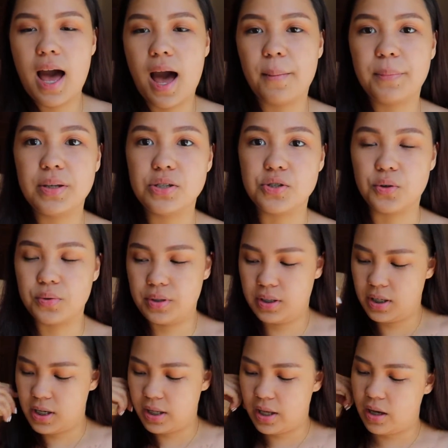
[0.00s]
Happy
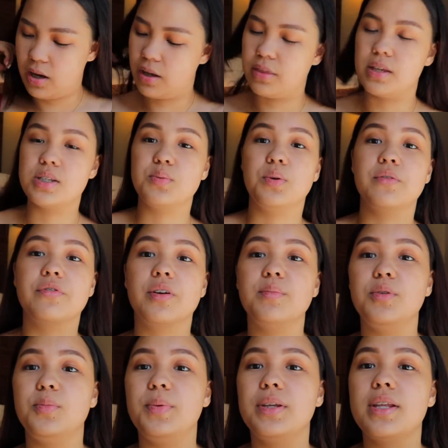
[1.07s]
Joni, and I got this one
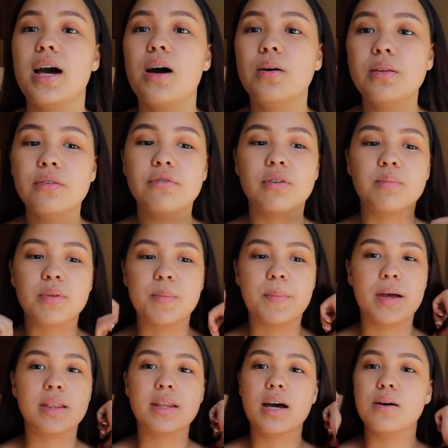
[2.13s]
from UP Down from the
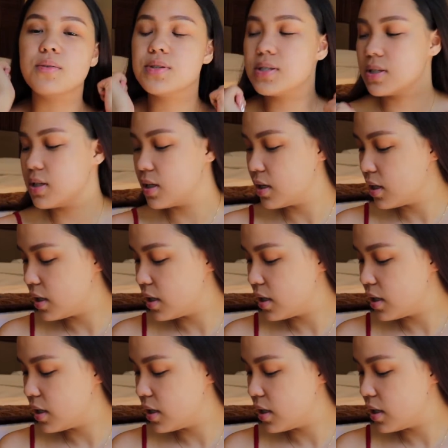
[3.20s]
Bent House,